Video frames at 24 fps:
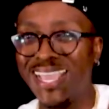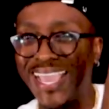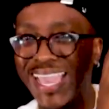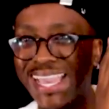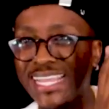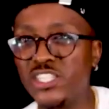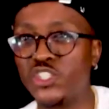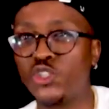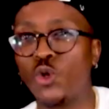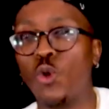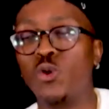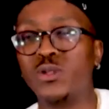
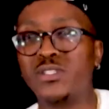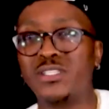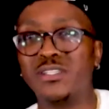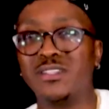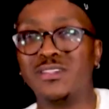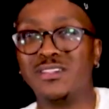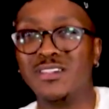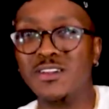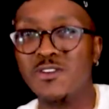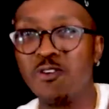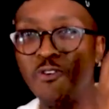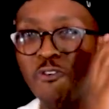and
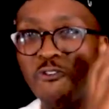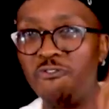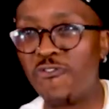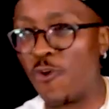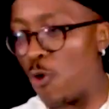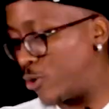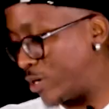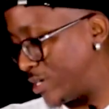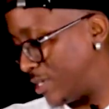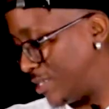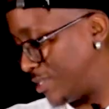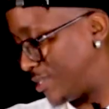total
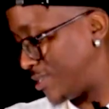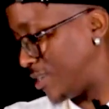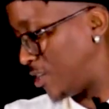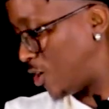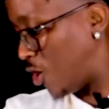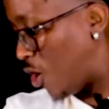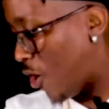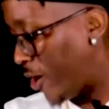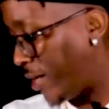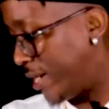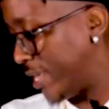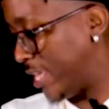focus
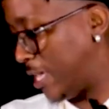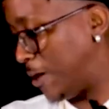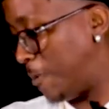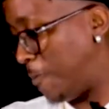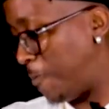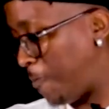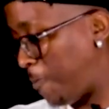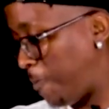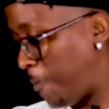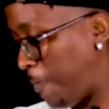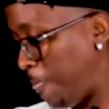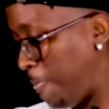on
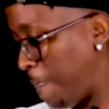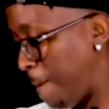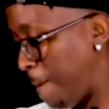him.